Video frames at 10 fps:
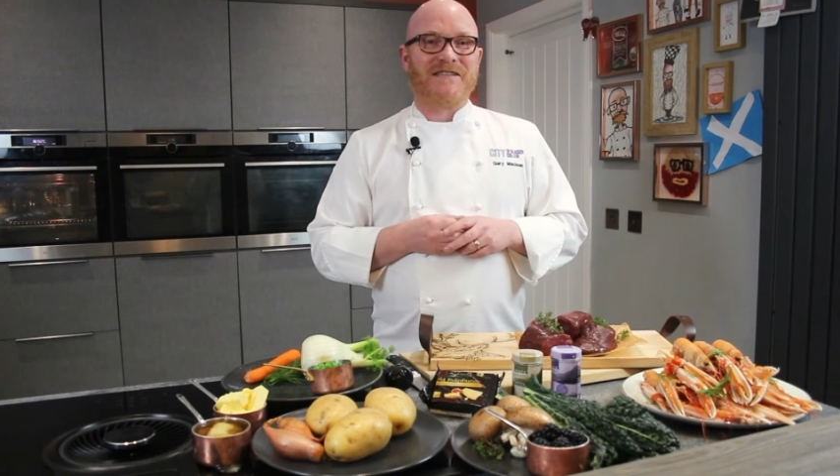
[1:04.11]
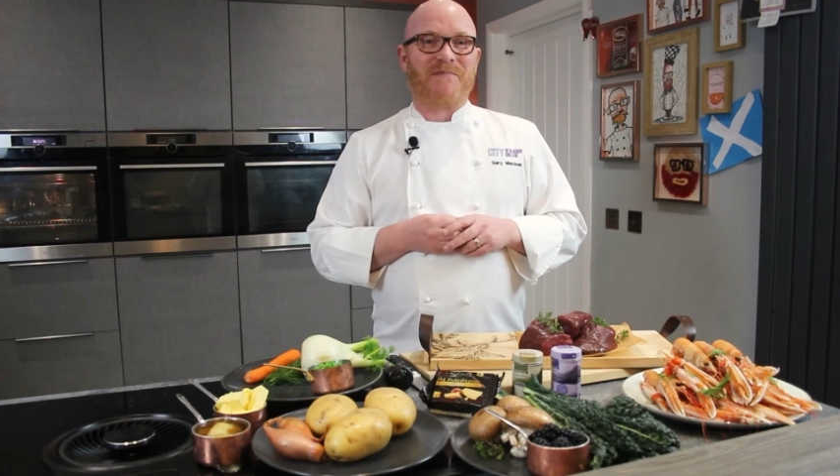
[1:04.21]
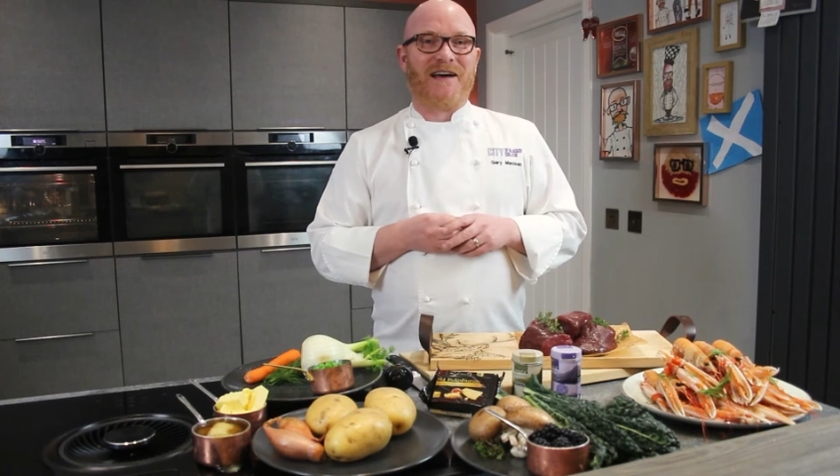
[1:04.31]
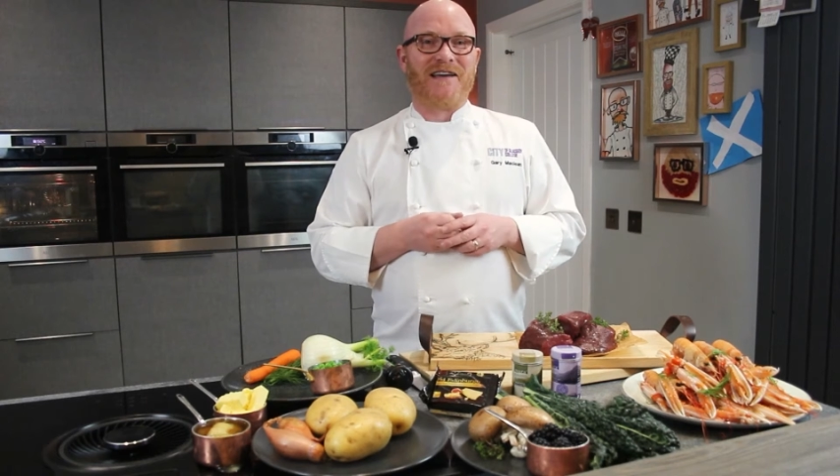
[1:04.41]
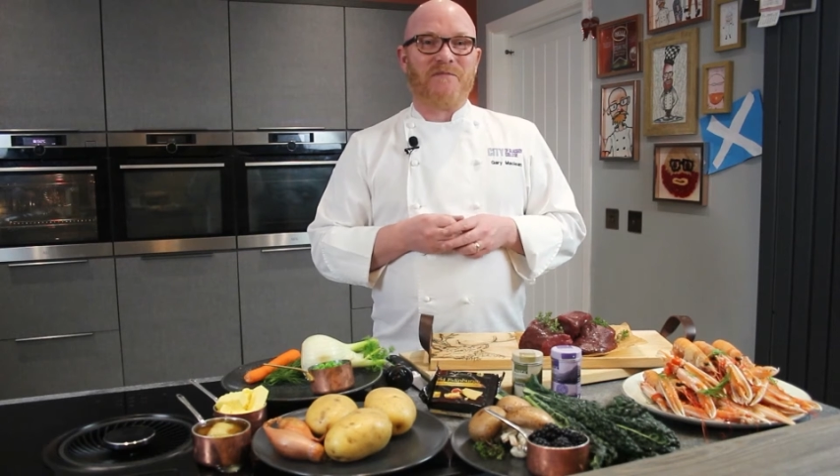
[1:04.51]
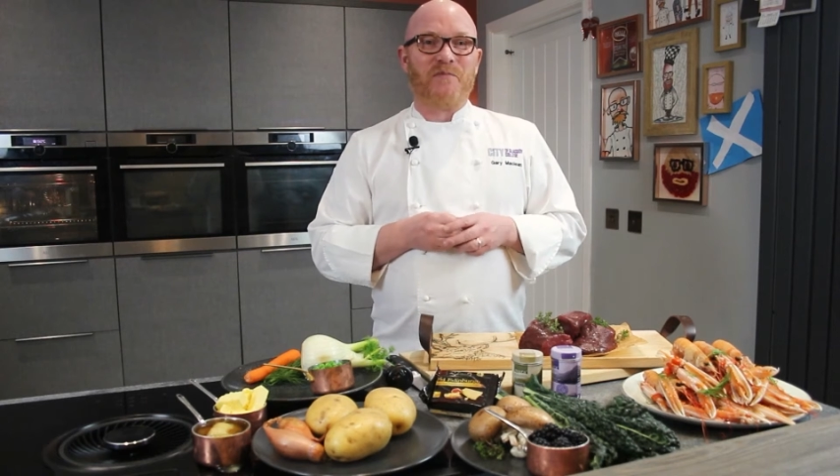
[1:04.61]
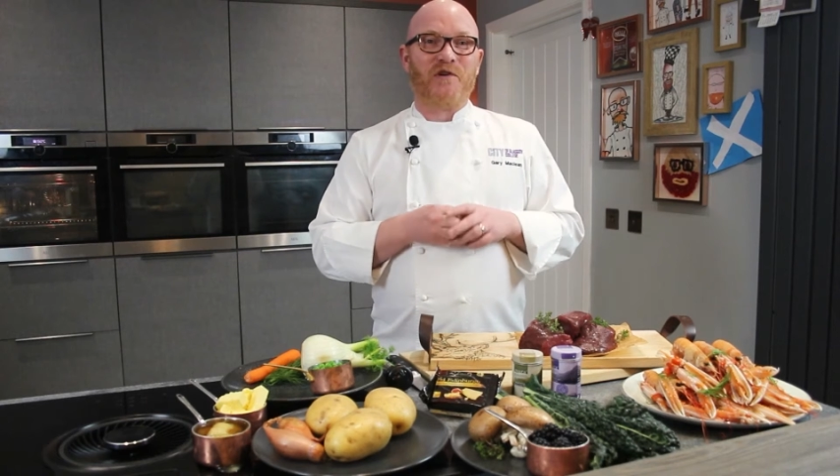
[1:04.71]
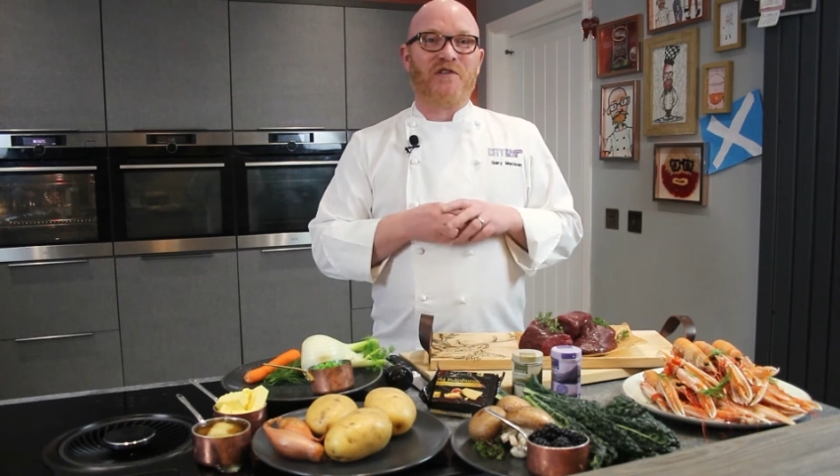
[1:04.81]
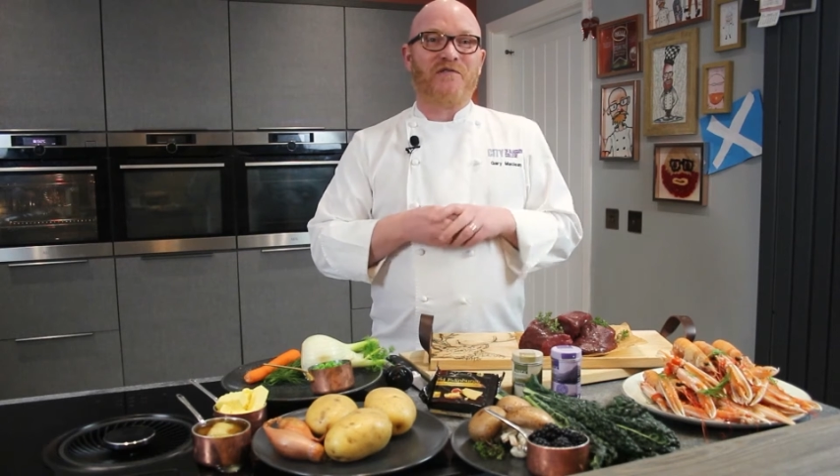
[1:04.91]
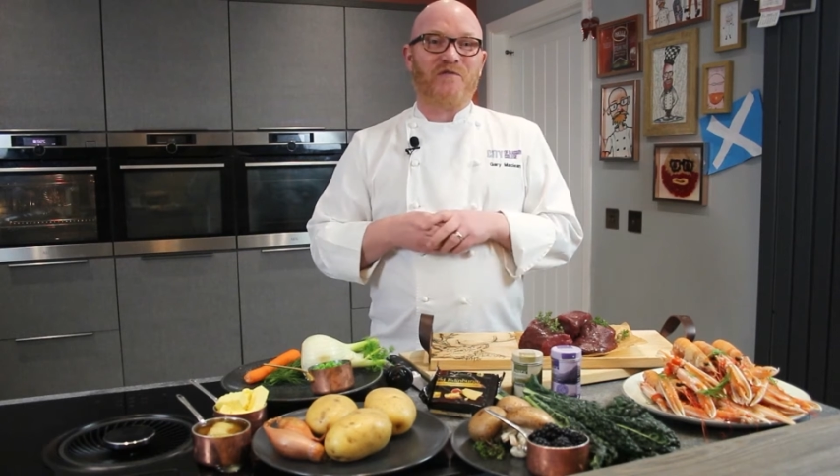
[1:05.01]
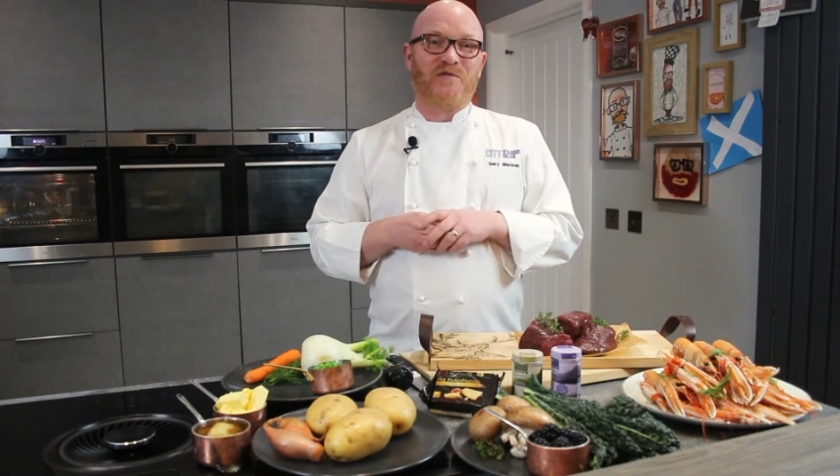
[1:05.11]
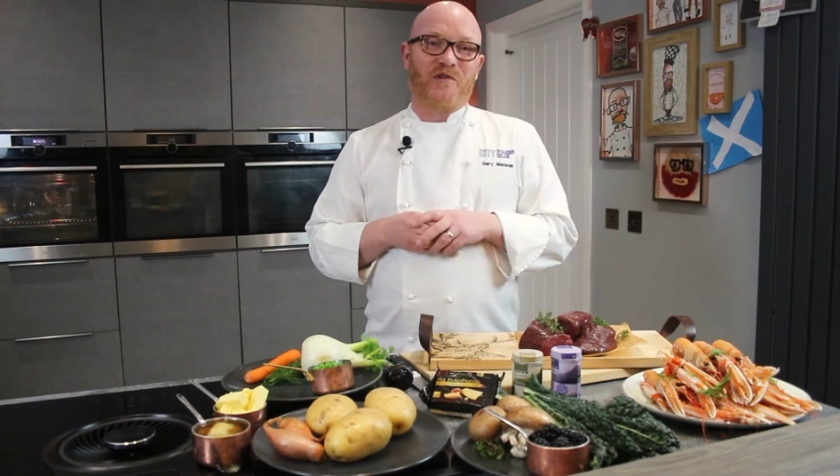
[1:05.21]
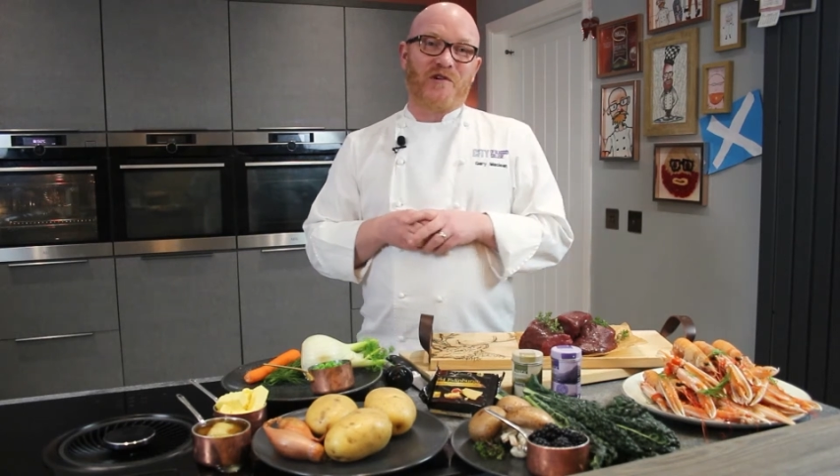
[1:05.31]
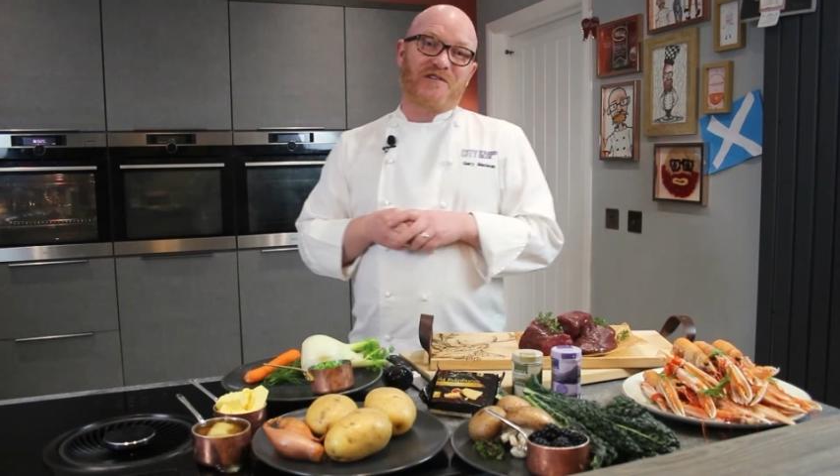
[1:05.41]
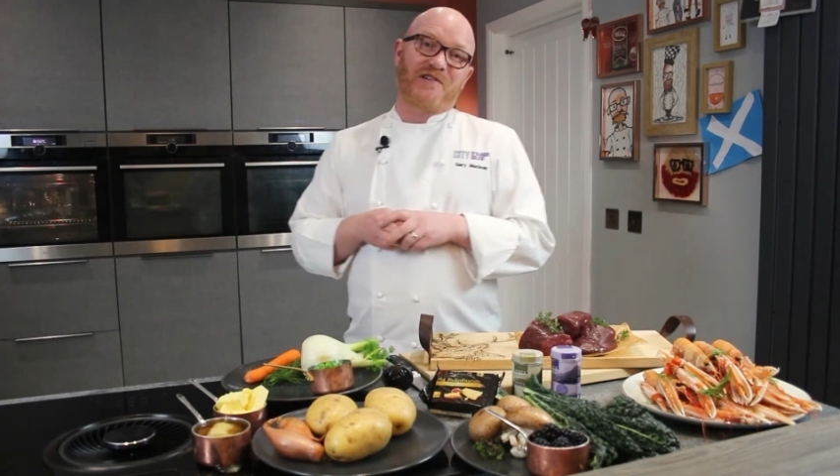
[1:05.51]
my beautiful
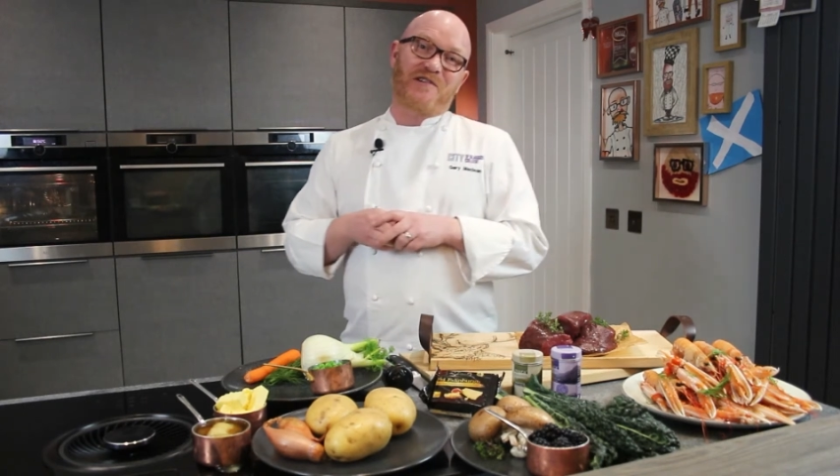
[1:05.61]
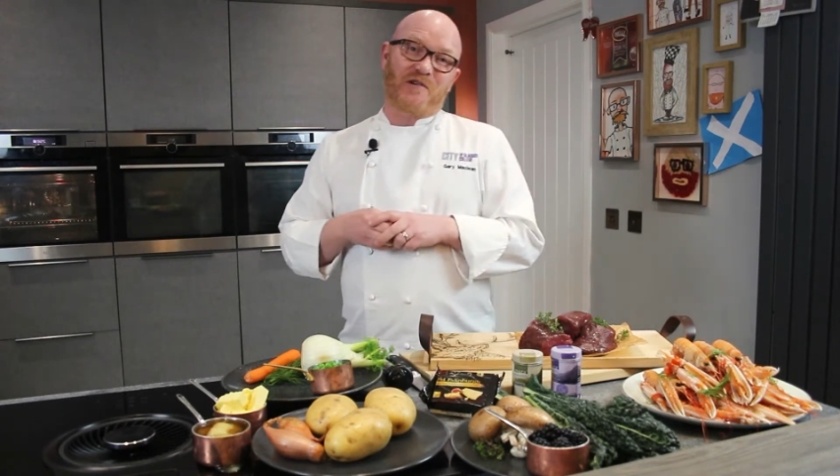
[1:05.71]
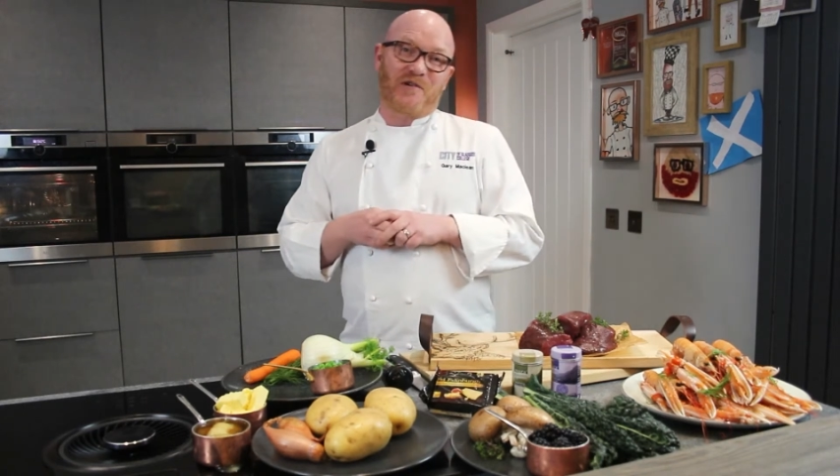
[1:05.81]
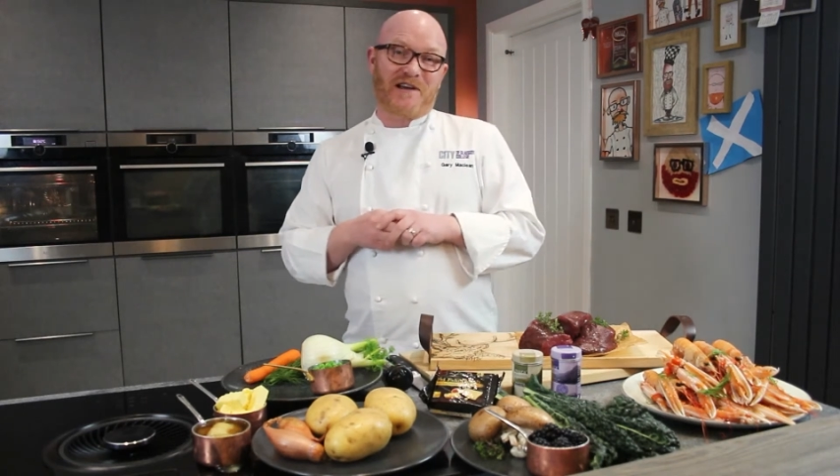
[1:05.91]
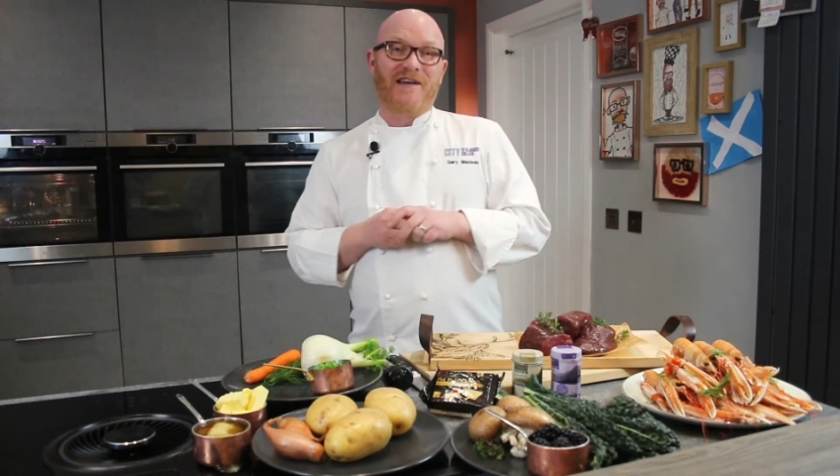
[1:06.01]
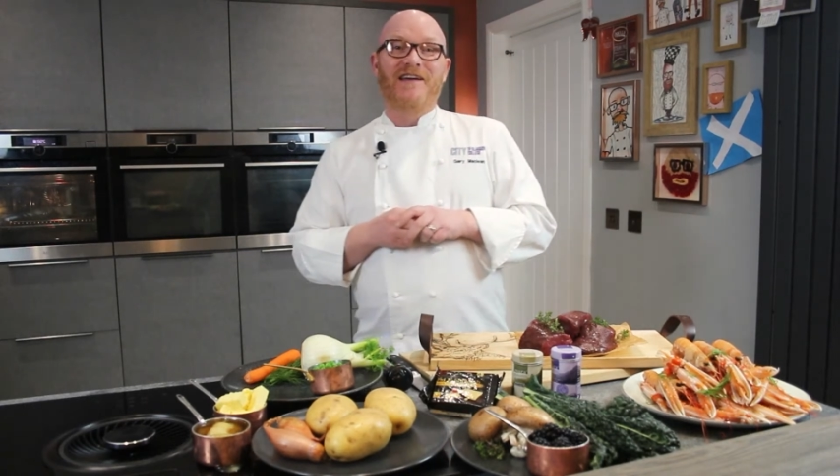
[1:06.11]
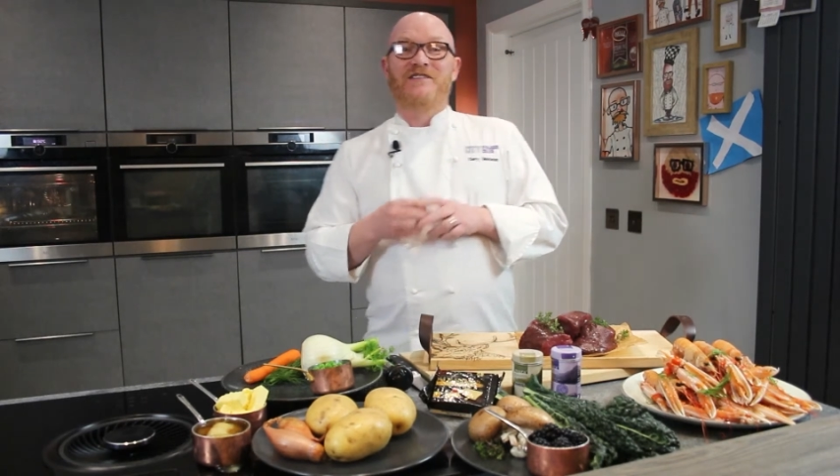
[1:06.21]
daughter Laura.